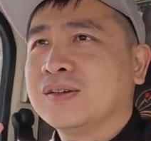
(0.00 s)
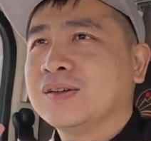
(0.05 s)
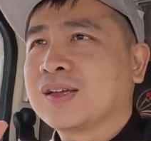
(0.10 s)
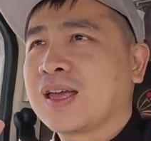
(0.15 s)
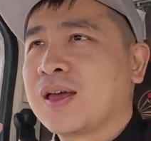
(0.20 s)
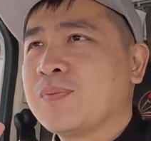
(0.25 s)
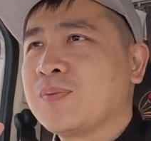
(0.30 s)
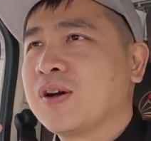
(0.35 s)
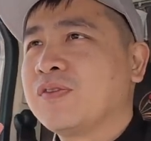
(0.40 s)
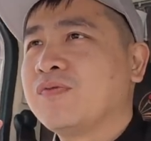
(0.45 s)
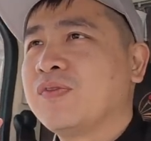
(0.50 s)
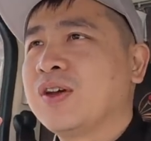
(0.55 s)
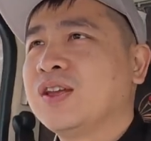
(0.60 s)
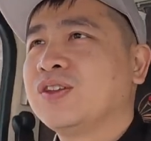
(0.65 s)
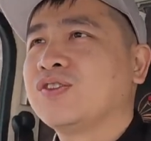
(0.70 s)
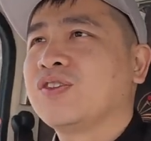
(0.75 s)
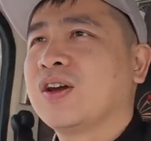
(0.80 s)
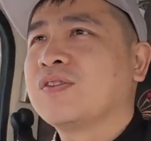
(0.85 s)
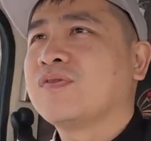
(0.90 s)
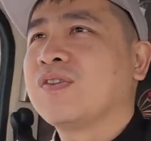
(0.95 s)

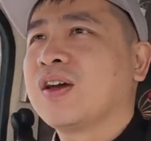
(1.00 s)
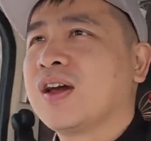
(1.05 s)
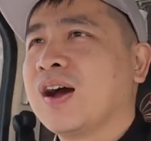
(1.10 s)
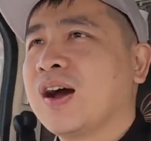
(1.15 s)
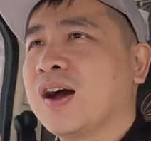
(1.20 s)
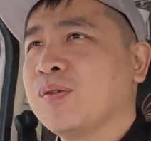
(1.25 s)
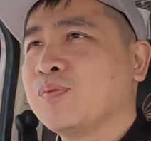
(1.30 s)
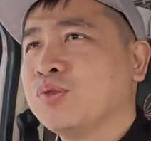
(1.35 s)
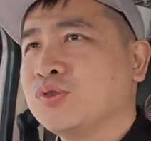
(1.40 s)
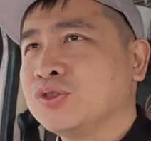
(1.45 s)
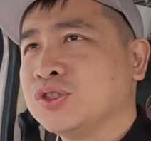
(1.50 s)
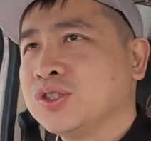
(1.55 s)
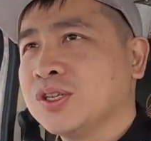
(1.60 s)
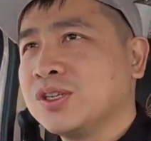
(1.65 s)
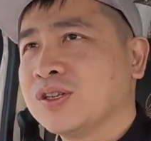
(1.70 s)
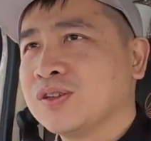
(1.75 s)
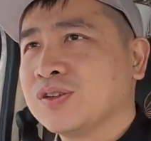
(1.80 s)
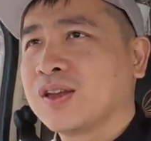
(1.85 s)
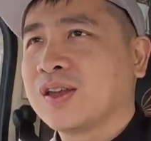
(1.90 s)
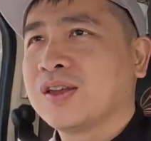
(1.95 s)
campervan try very hard
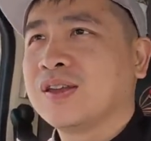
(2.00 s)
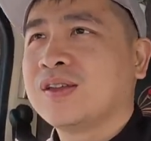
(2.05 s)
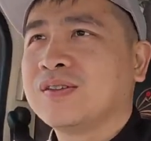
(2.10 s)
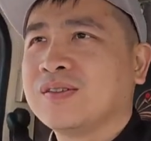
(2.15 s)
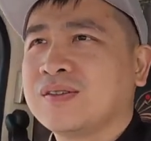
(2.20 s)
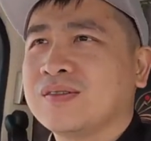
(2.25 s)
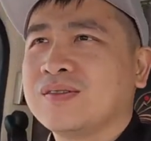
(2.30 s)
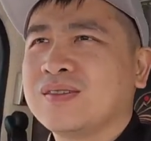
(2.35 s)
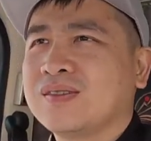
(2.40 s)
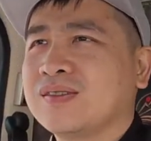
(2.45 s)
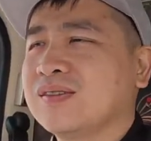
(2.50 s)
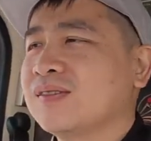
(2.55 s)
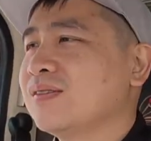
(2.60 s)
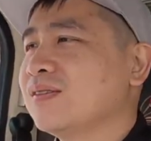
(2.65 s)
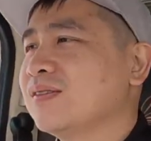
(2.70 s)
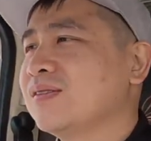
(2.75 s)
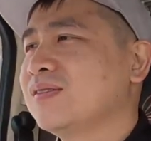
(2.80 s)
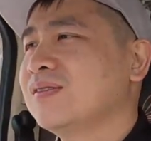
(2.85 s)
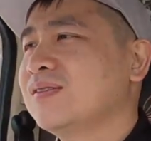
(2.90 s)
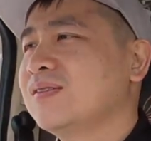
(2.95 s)
pushing. You can hear
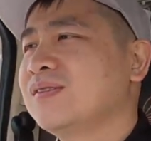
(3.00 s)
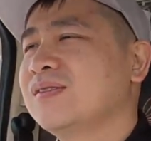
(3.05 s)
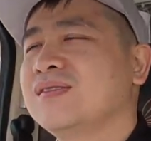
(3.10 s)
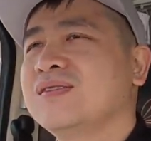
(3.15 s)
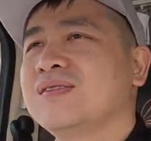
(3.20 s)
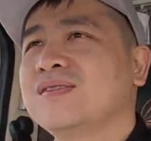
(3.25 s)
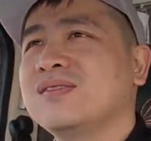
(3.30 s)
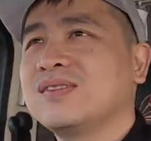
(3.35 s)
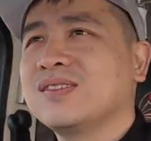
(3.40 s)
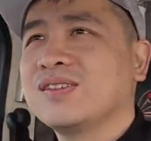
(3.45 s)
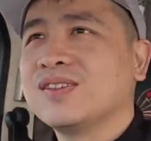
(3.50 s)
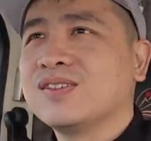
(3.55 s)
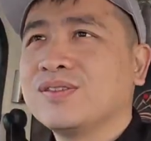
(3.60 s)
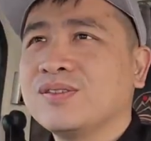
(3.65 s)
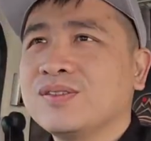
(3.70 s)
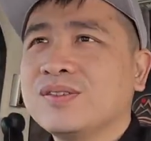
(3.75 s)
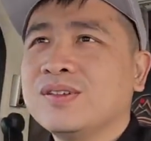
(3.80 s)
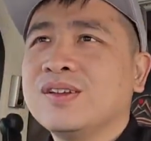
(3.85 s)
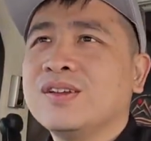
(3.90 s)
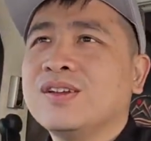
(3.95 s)
the, you
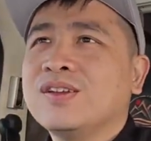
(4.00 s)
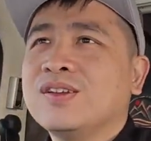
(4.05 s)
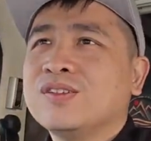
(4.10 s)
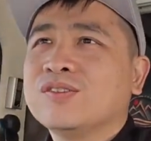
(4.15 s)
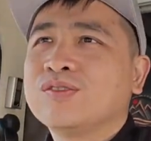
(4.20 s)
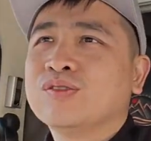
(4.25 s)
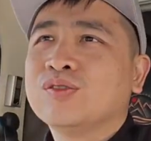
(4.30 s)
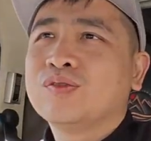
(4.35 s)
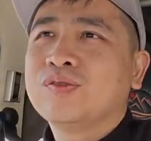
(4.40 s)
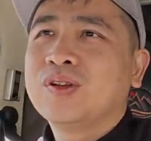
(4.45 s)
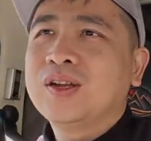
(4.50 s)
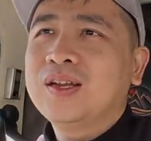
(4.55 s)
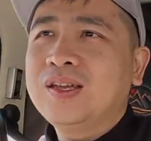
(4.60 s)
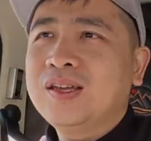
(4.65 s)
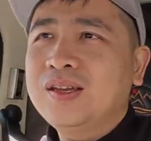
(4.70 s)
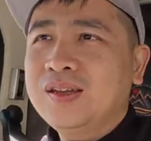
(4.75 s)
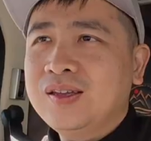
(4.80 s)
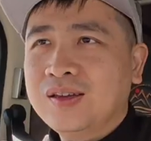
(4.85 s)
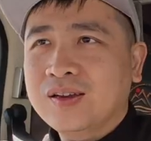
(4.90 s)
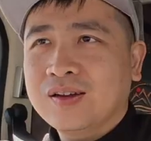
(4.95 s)
know. So
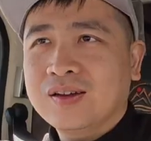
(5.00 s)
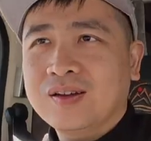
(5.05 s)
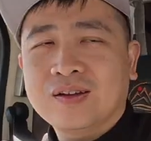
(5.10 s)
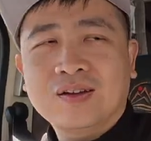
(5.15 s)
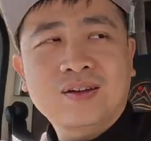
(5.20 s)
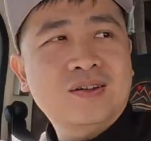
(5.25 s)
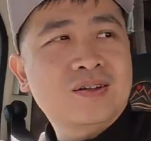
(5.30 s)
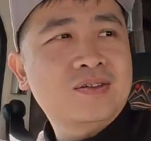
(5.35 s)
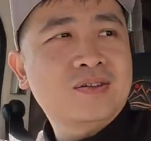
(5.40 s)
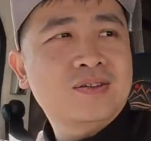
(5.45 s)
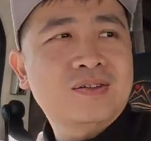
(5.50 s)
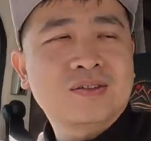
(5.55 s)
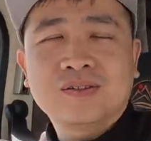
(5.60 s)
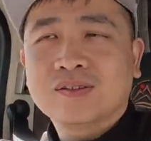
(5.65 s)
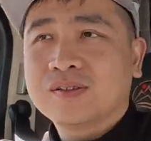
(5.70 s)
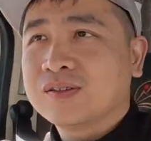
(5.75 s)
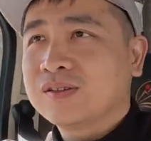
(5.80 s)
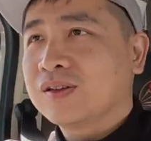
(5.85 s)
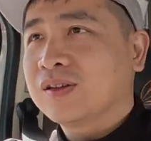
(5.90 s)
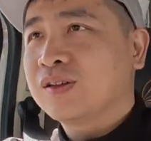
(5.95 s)
really,
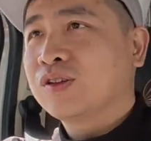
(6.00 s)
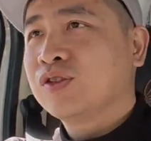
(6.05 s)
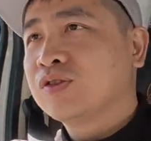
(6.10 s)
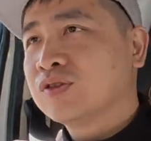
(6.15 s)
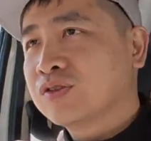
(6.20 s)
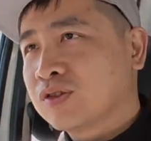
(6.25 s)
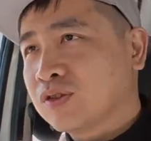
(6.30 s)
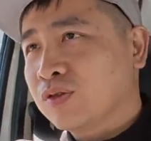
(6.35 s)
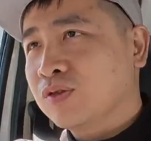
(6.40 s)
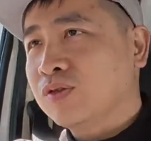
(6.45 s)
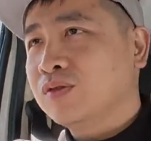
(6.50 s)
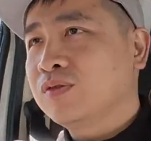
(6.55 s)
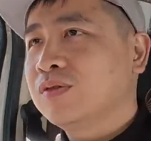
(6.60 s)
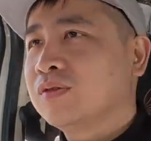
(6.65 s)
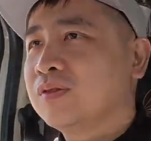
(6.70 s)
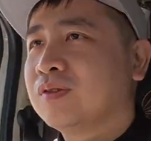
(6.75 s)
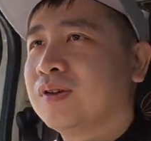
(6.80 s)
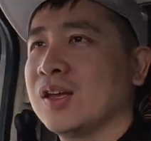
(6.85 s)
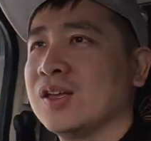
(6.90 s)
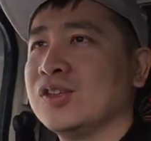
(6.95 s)
go slow,
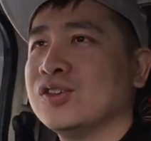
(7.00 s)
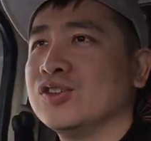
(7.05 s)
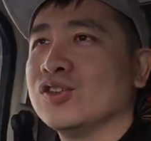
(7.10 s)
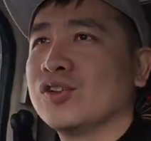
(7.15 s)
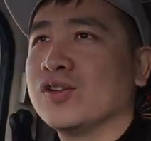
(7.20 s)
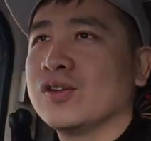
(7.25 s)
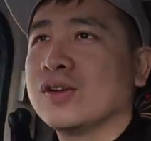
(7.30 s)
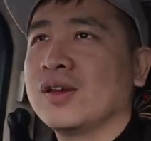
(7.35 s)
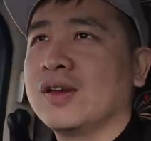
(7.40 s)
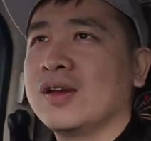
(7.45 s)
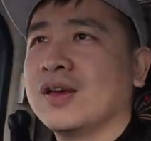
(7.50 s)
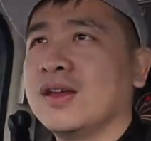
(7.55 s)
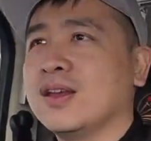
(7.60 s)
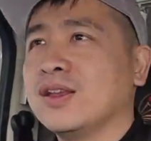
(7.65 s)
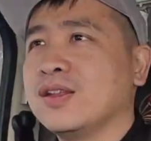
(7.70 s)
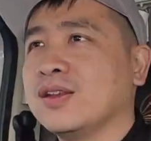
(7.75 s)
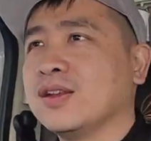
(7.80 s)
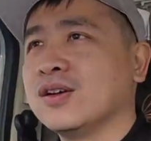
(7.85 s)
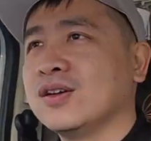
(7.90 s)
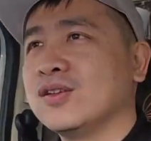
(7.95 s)
enjoy,
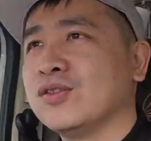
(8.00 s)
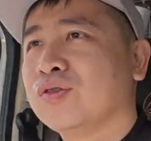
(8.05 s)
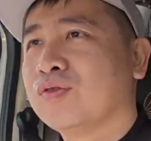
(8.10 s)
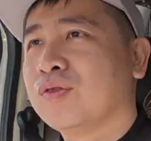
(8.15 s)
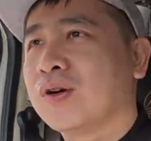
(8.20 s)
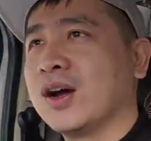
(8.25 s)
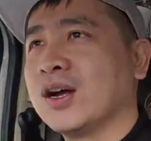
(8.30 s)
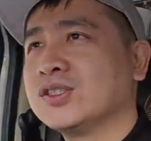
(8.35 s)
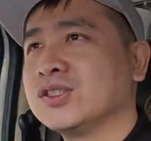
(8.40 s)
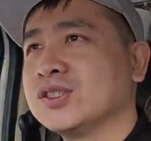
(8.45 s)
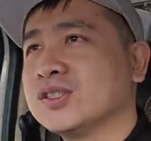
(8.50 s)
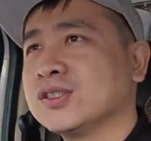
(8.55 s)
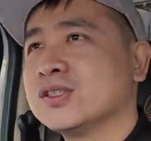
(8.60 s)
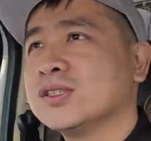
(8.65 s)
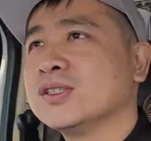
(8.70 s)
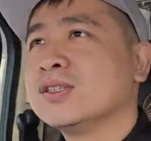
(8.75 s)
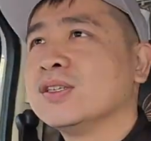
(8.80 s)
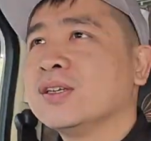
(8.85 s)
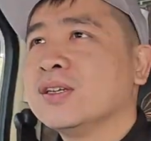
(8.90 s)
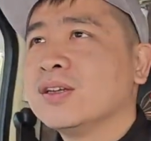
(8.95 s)
and no rush.
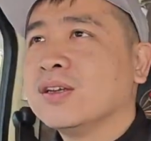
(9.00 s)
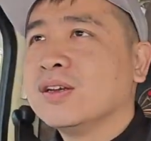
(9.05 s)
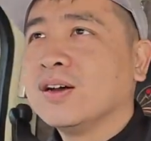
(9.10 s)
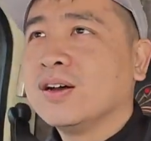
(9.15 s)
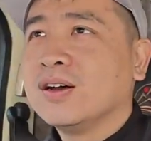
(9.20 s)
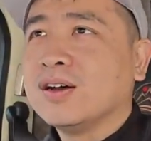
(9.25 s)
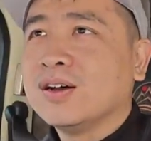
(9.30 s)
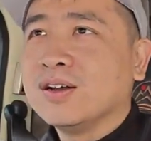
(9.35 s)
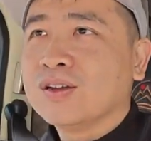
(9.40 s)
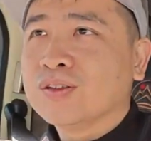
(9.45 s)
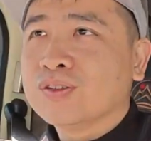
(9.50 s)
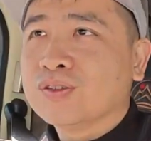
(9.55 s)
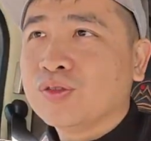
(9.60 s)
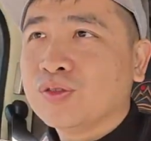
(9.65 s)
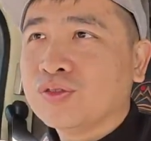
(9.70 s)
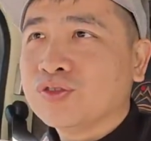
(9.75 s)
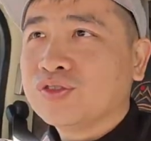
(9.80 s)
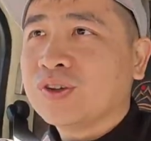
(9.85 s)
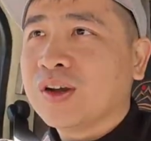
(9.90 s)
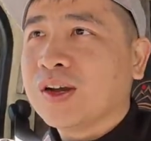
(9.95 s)

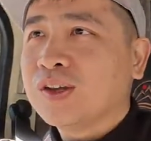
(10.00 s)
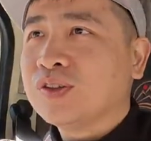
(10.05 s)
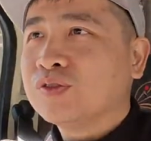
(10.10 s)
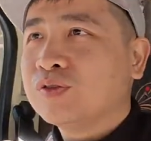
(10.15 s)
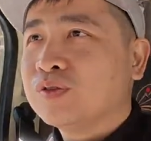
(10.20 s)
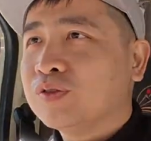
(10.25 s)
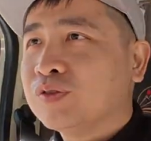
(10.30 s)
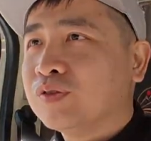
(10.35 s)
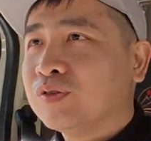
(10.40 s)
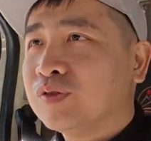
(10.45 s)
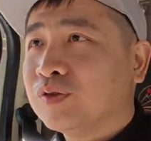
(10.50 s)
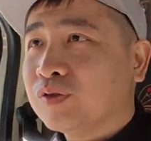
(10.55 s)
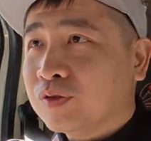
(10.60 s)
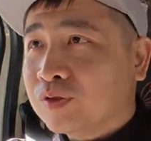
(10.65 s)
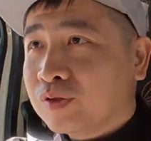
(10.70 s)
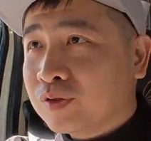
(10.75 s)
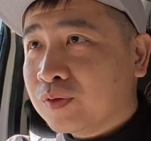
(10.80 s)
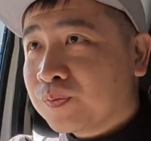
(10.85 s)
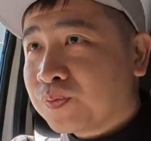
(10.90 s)
Don't try to